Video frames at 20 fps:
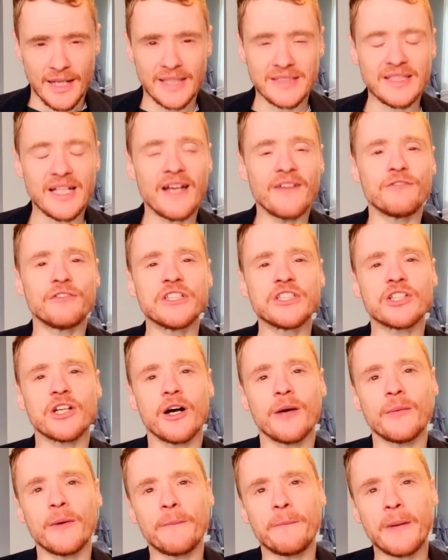And every
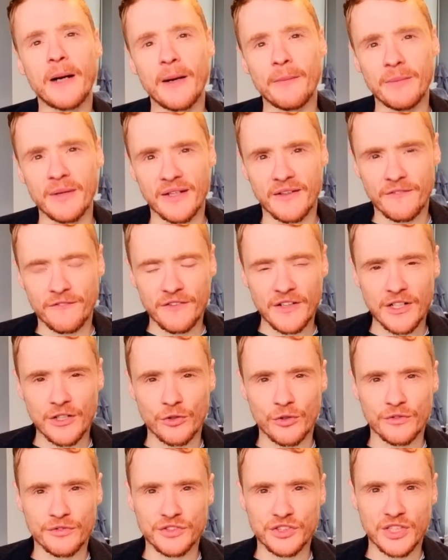time a public
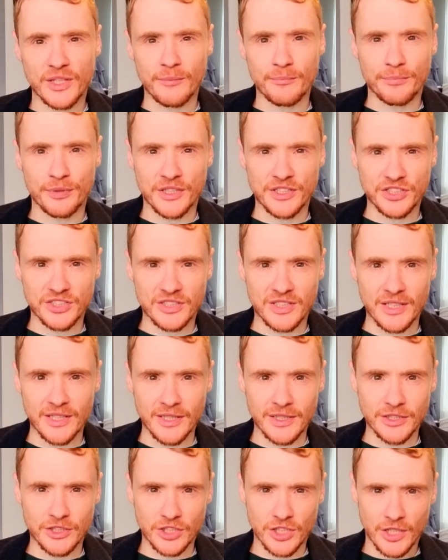figure of some
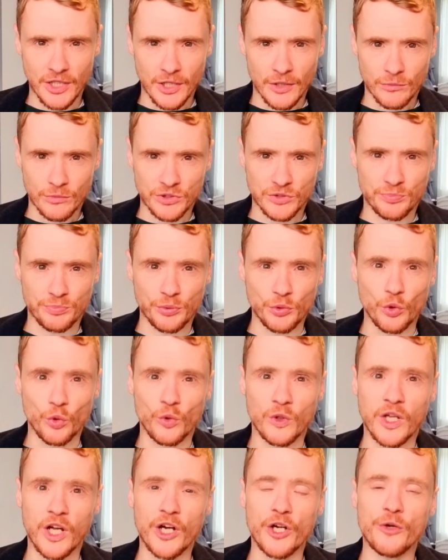prestige was
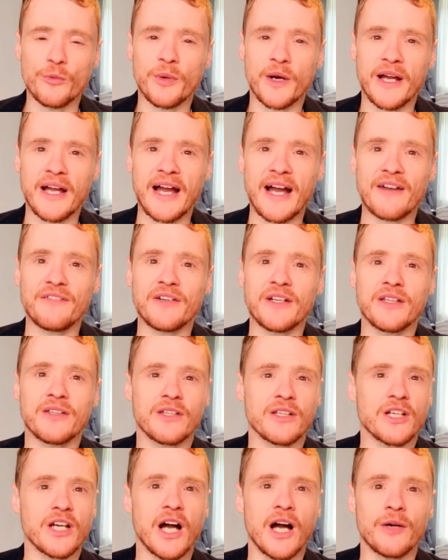brought low by
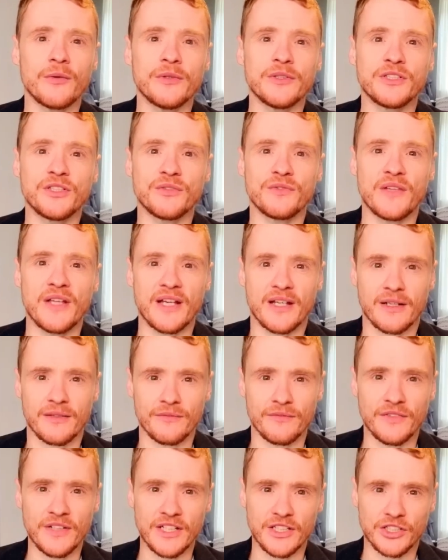having the courage of their
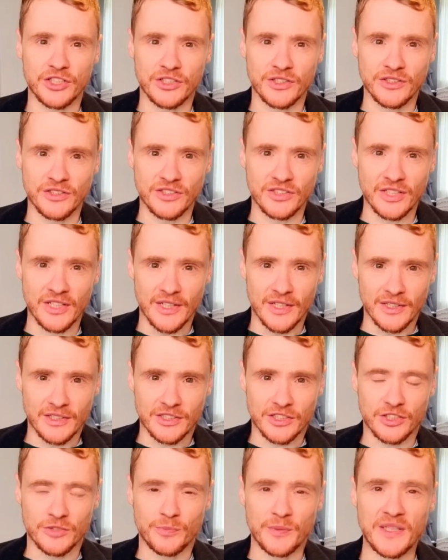convictions
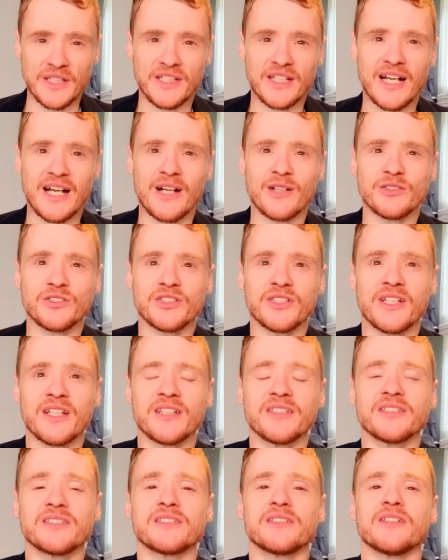to speak out
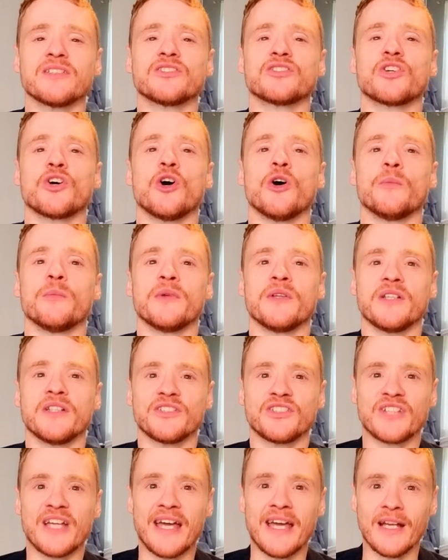against this
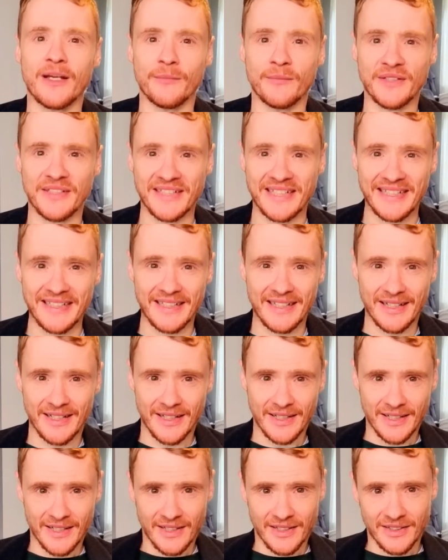communist hegemony,
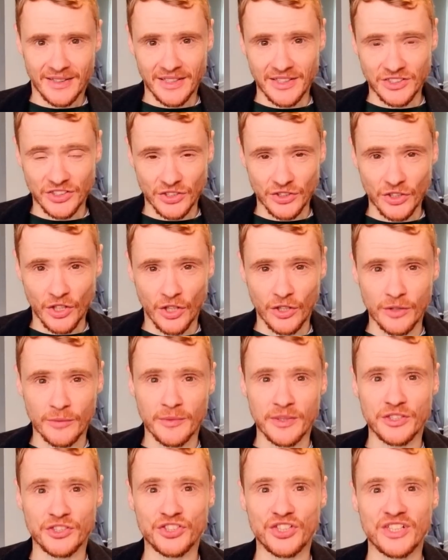these
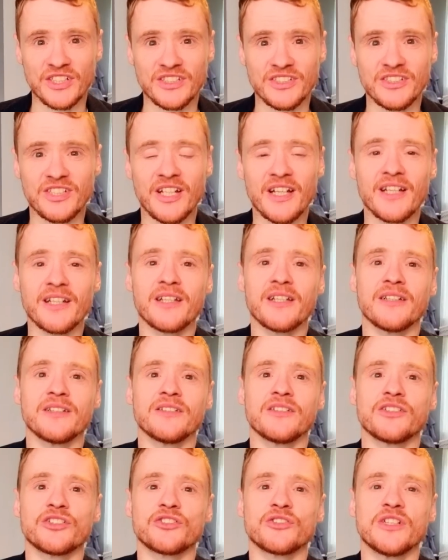anonymous tech
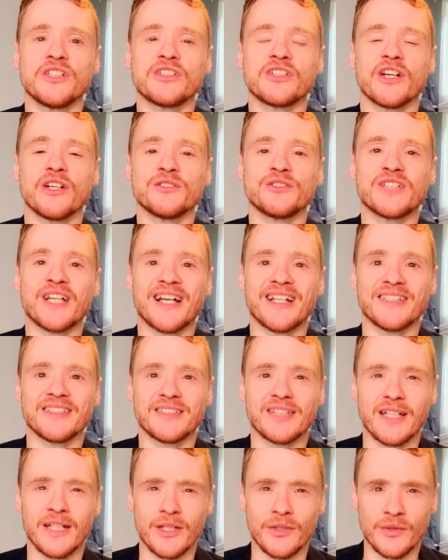industry
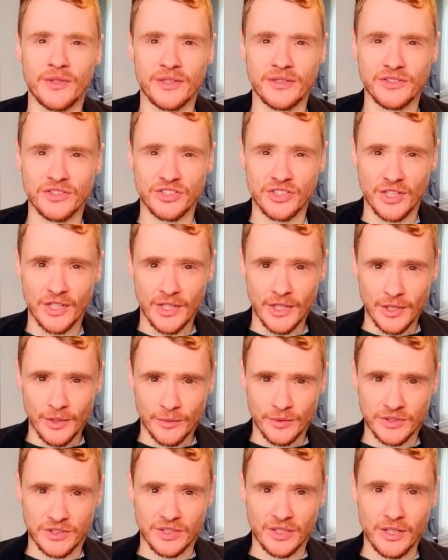totalitarians
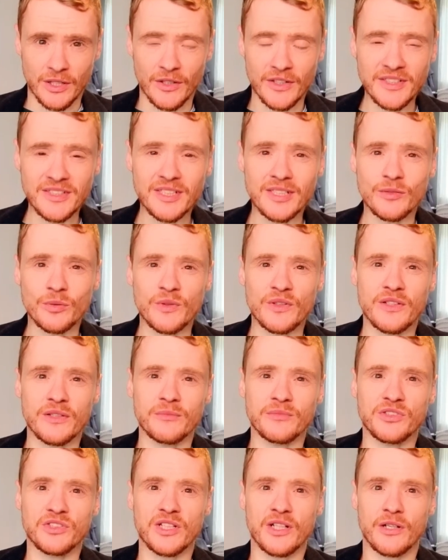were delighted with
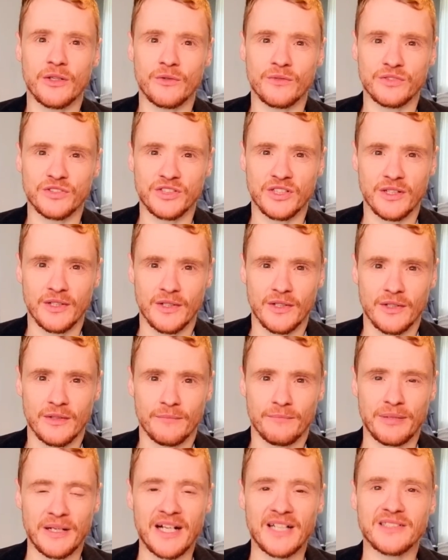themselves,
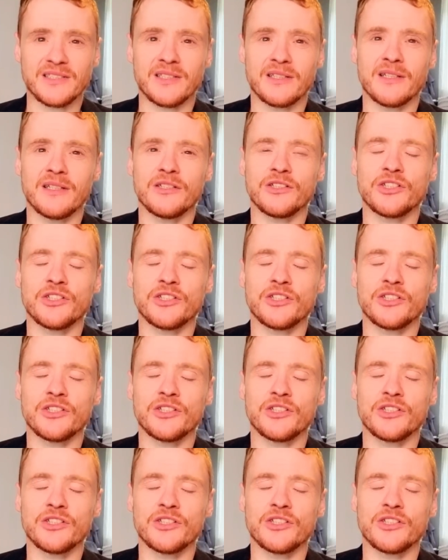patting